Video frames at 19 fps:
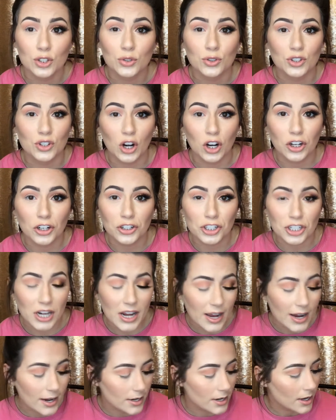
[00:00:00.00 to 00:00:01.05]
a darker
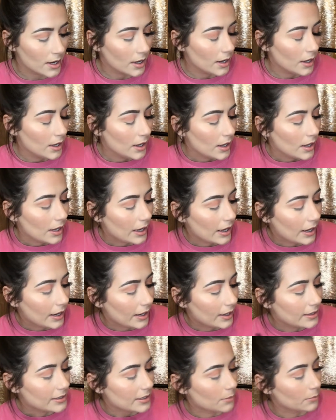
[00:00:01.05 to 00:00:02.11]
shade,
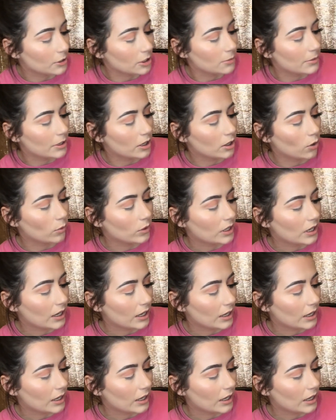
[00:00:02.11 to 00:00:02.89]
and I'm going to be going